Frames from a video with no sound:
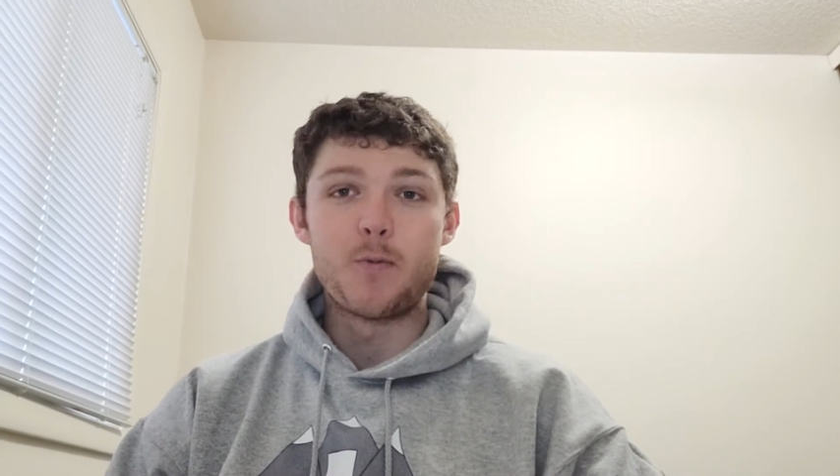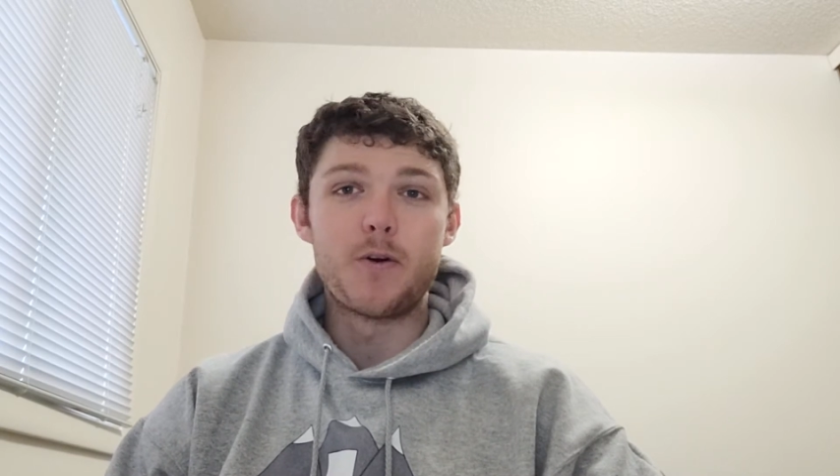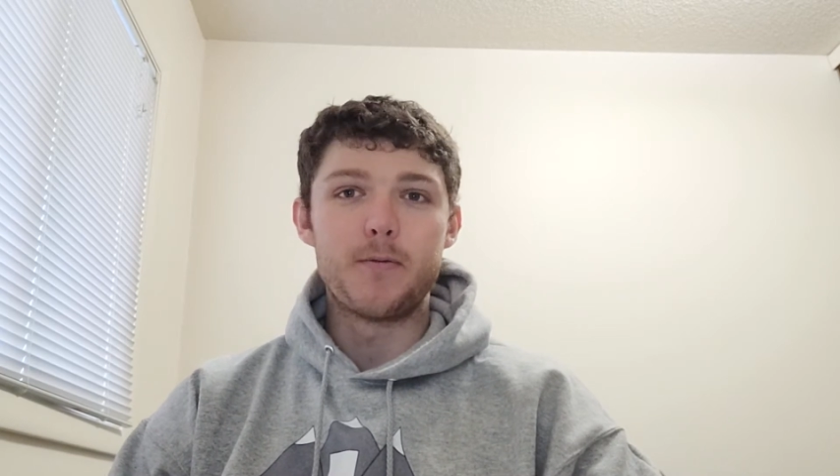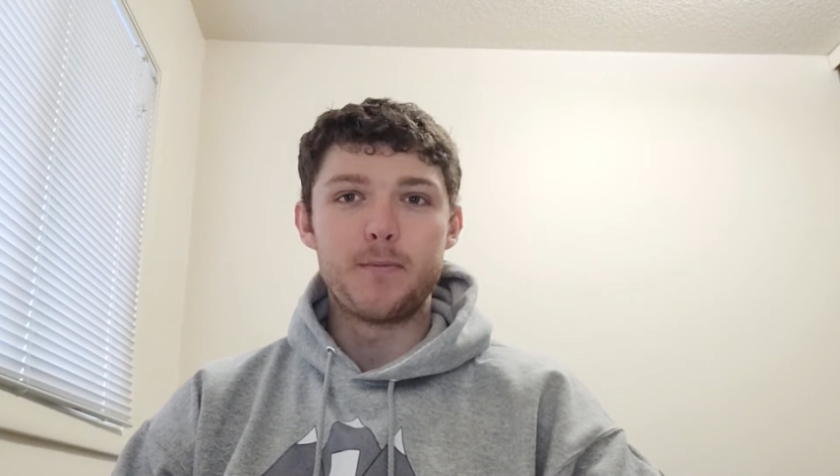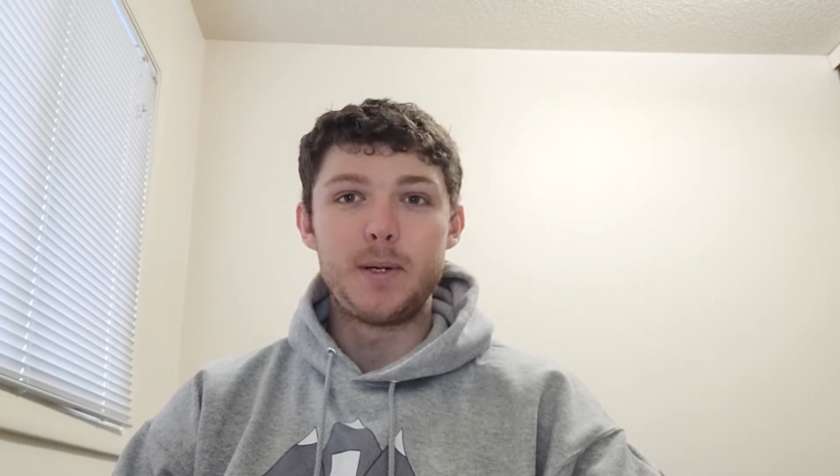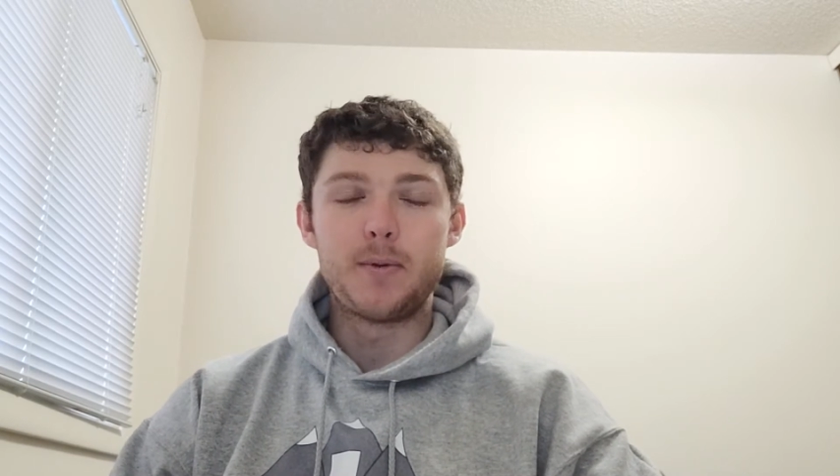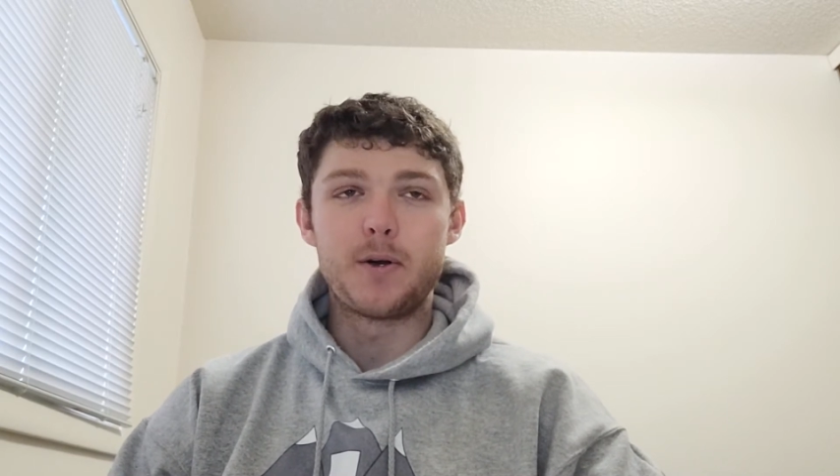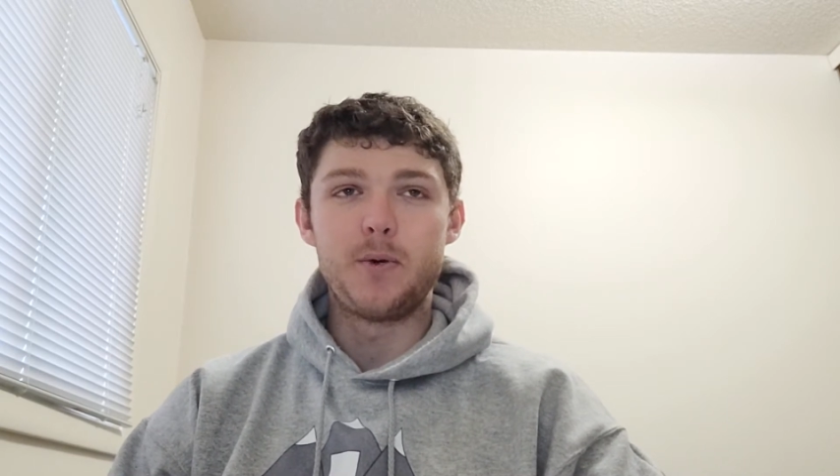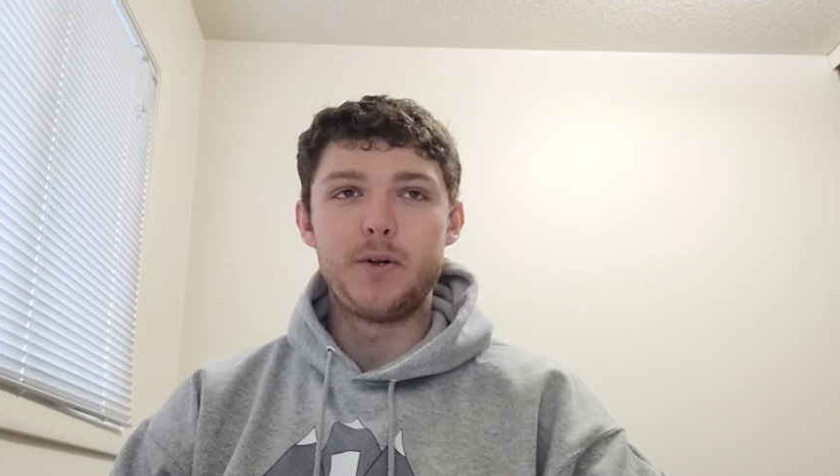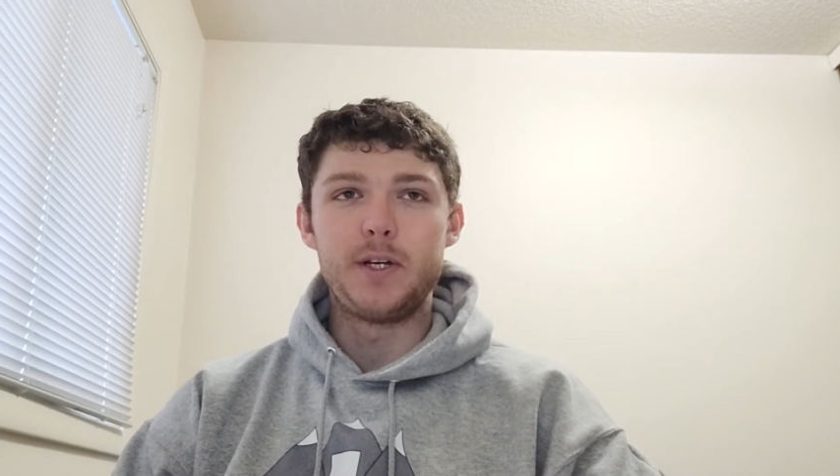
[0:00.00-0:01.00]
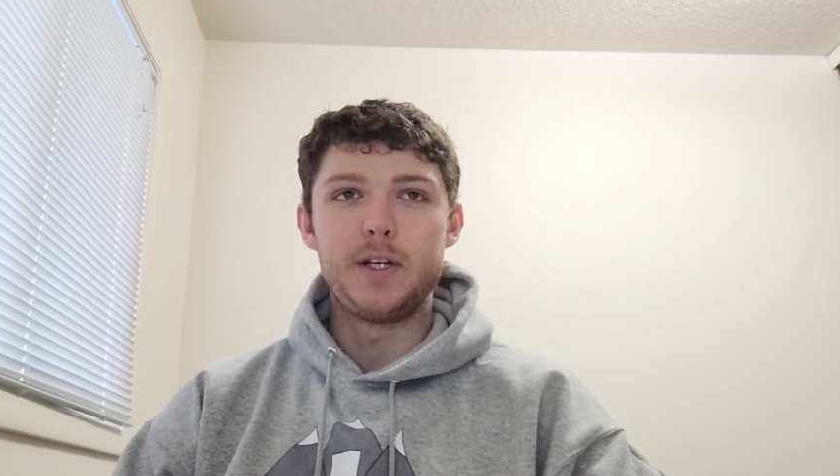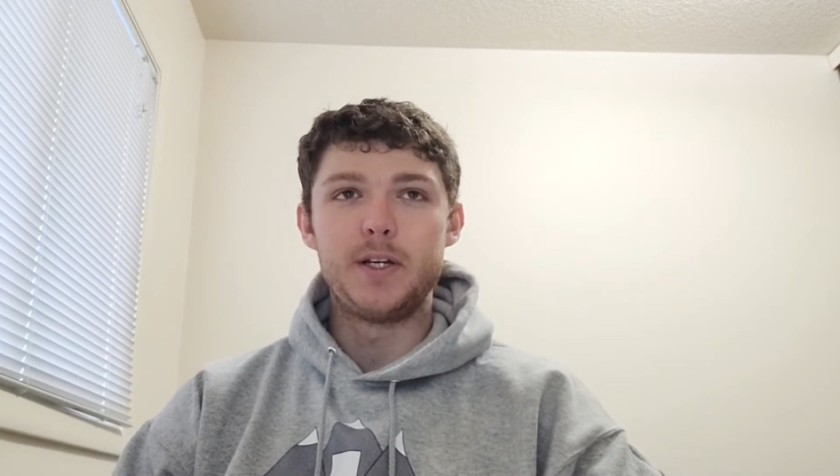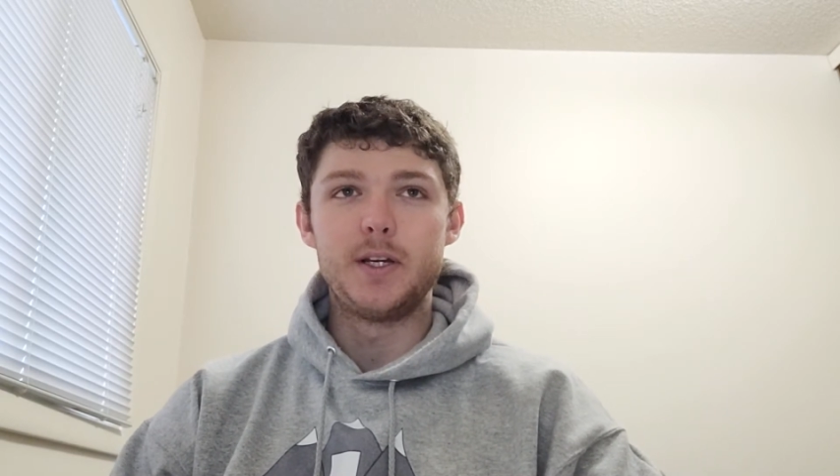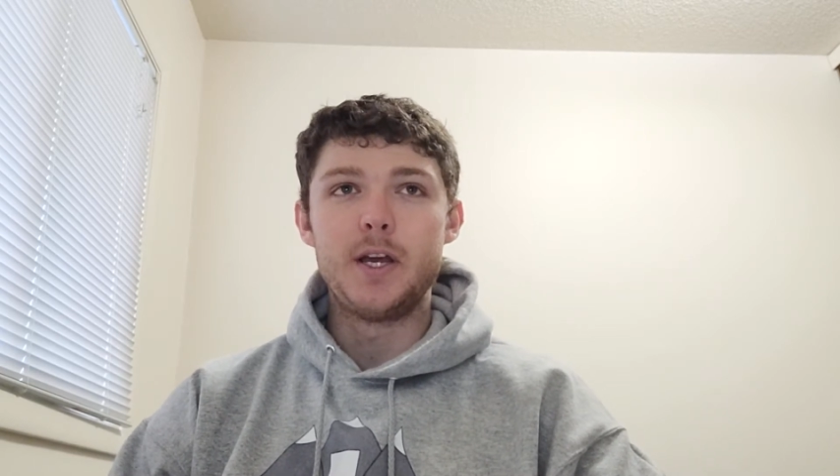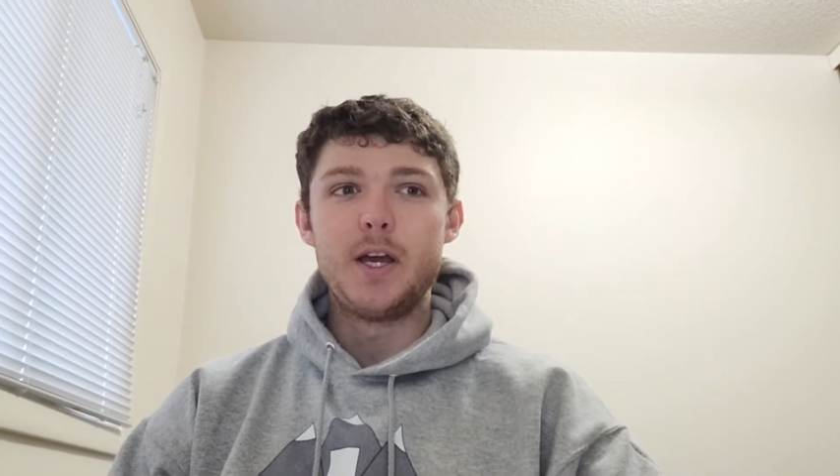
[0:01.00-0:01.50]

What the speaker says: or people are willing to